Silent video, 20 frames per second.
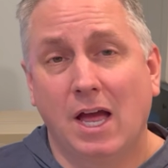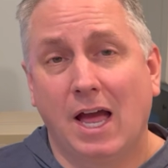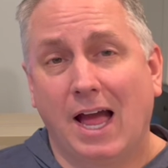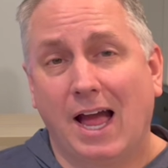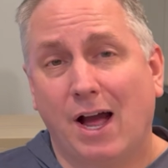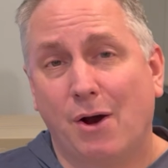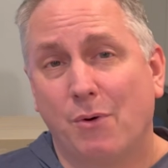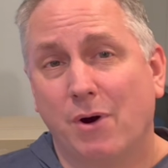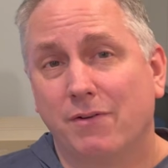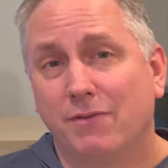
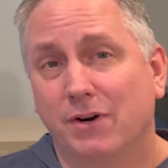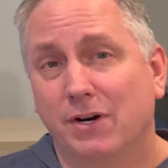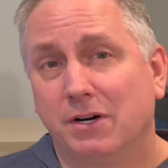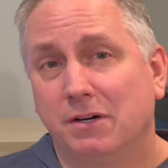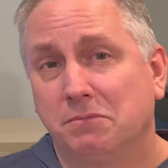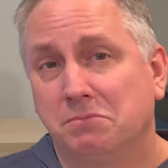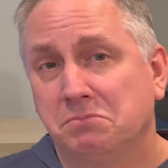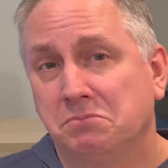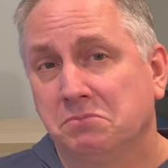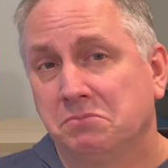
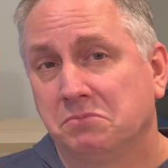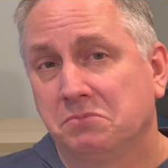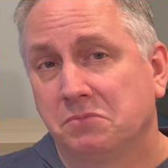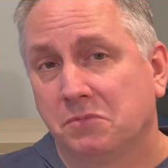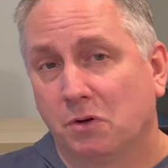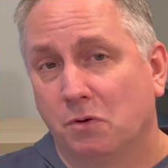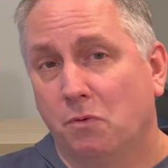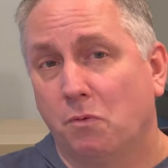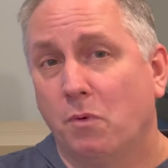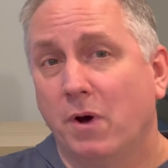However,
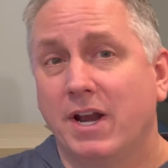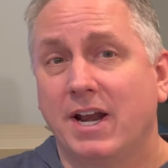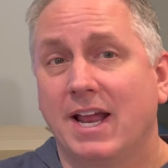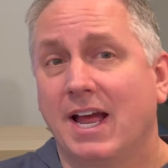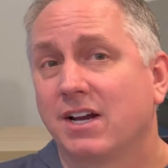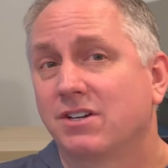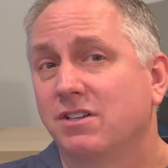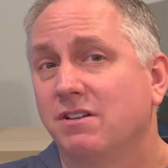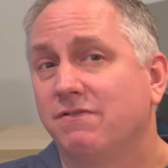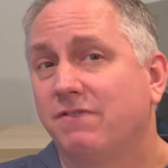when it
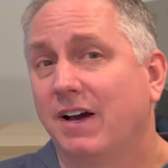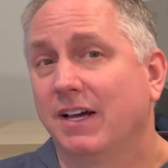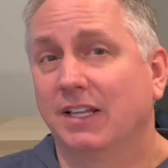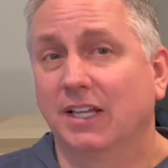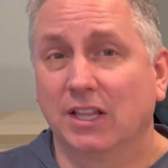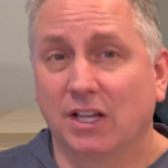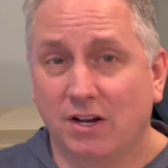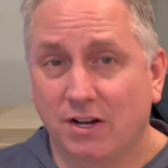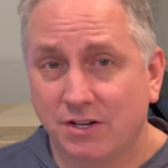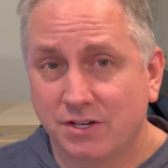actually
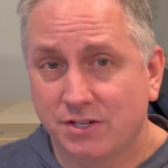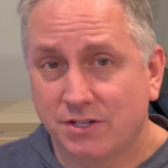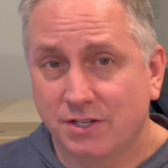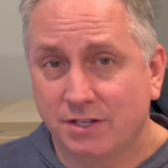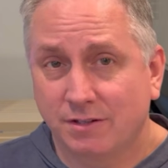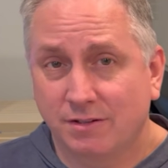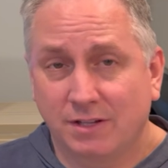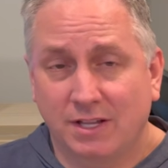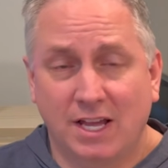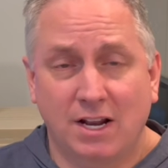finally launched,
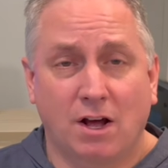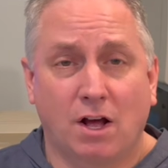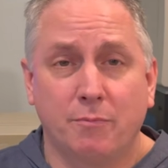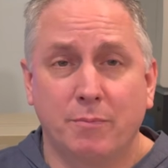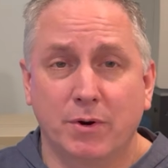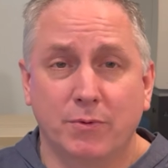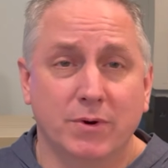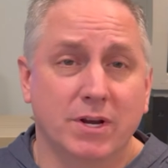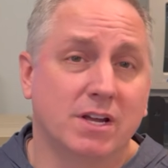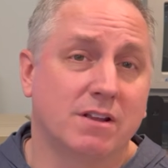they'd all
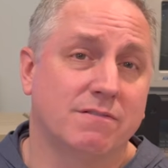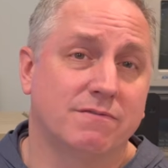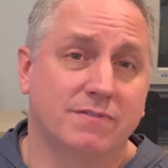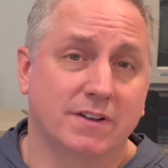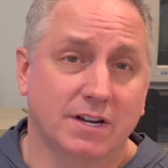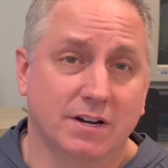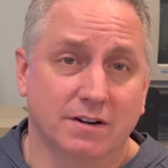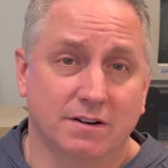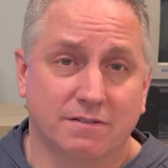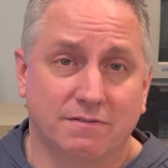been
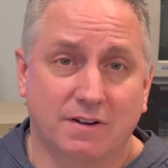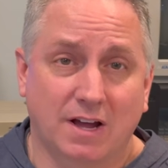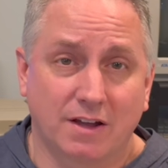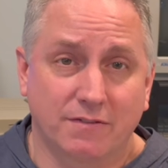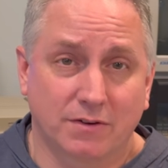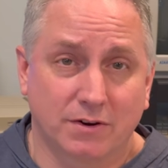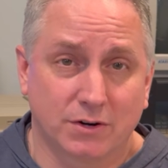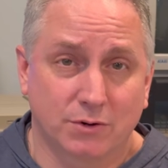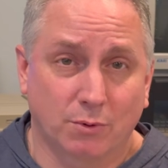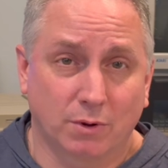reconfigured to
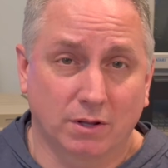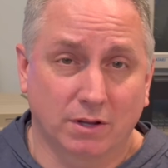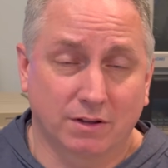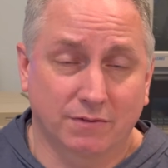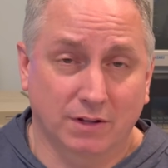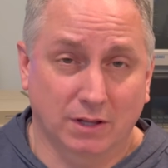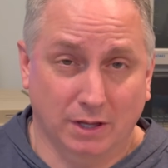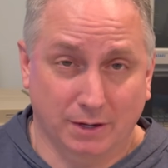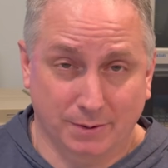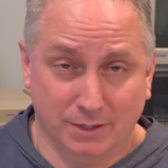512
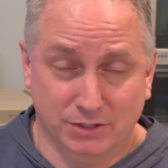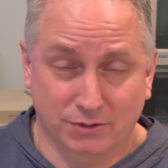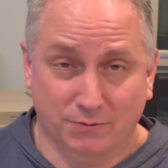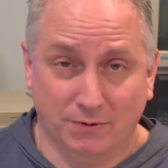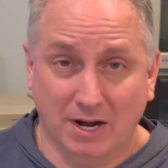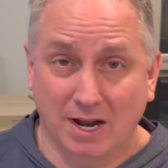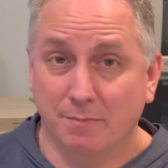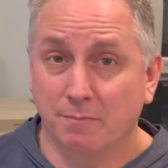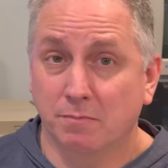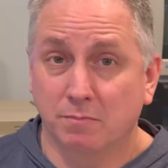kilobytes
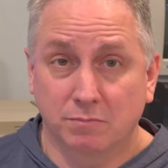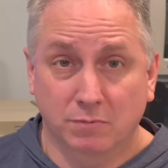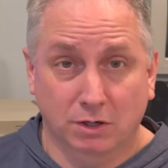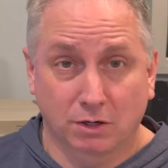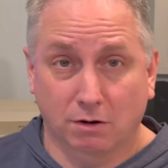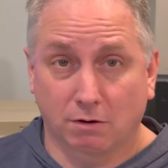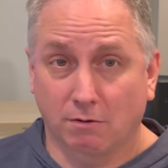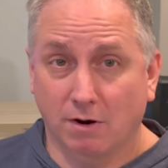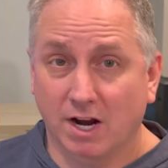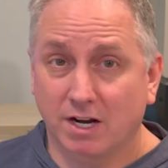RAM.
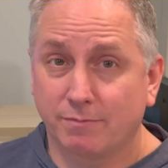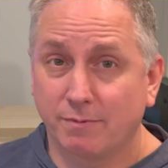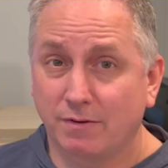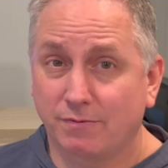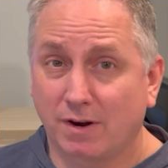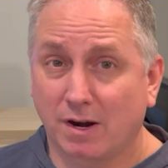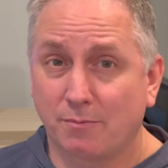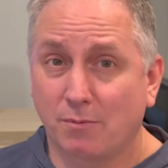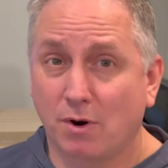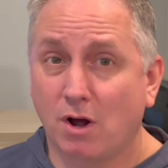Correct me
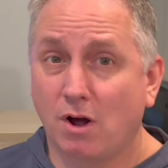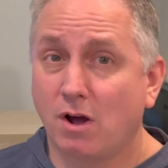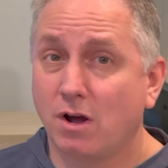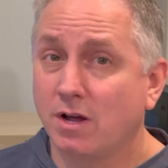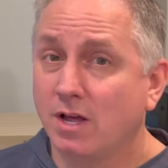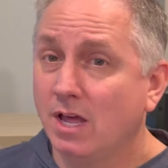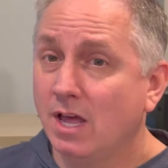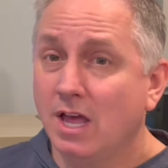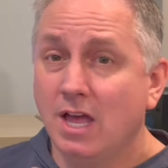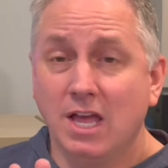if I'm wrong.